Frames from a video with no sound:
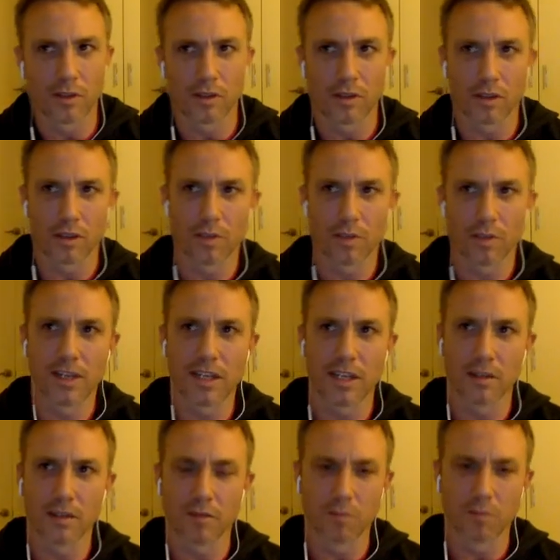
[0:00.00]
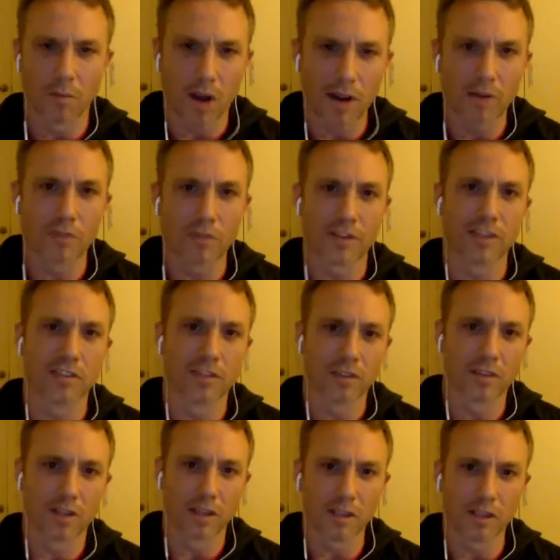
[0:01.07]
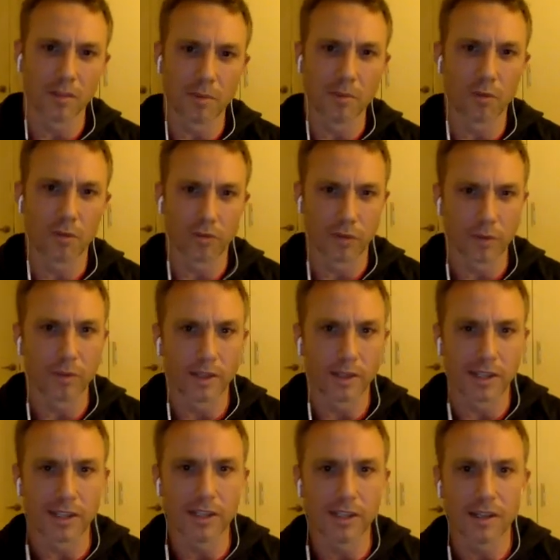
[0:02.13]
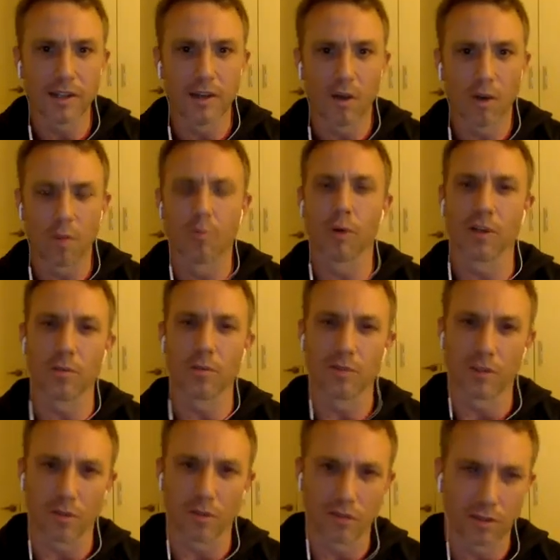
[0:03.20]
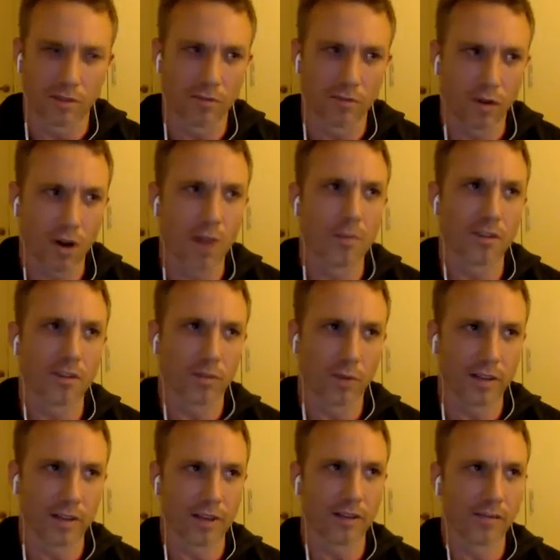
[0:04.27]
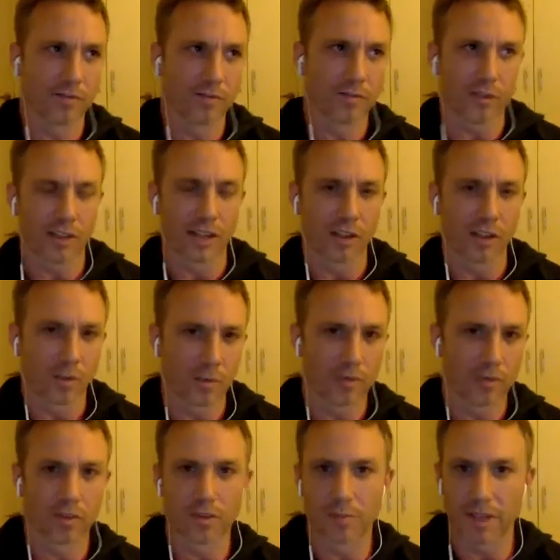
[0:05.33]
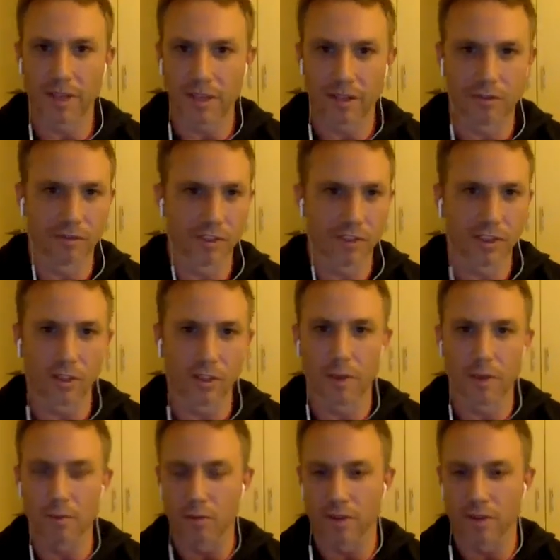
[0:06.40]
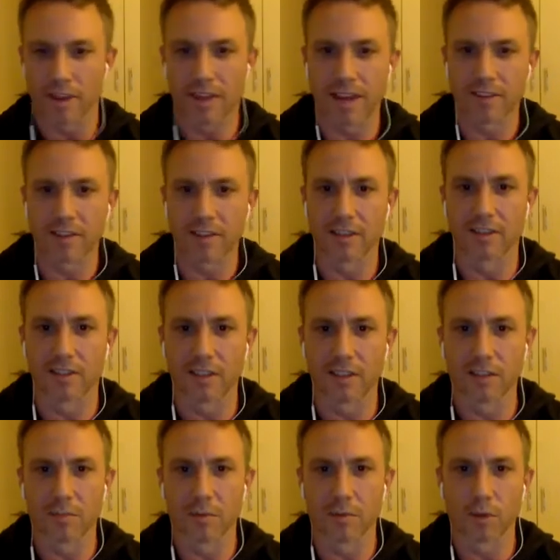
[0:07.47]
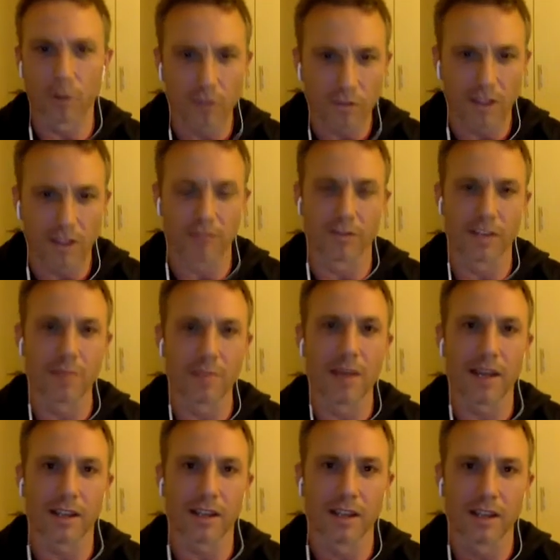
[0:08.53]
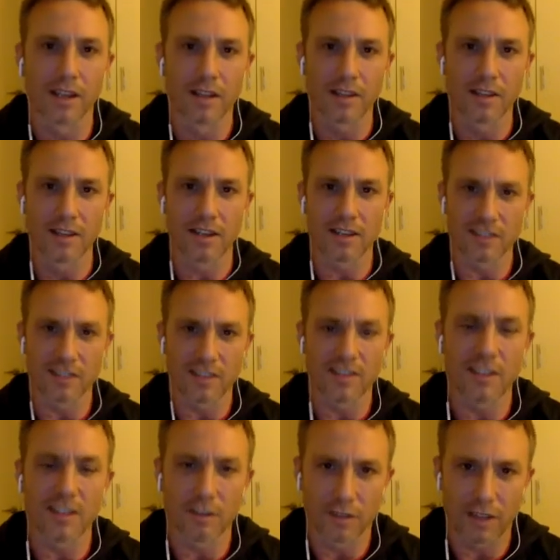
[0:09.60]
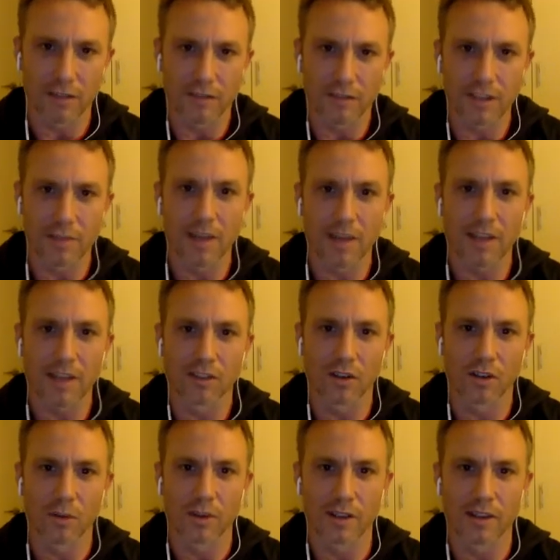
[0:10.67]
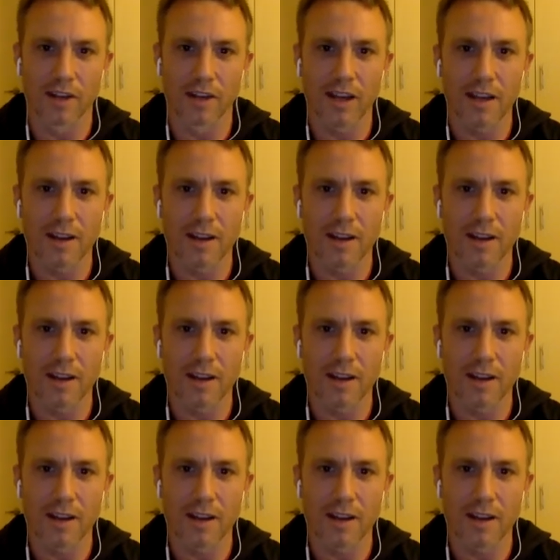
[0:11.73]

competing in minor events a little bit more frequently or putting themselves in environments where they've got that little bit of competitive feel, maybe with other athletes and things because of that feedback, the necessity for that feedback to know where they're at.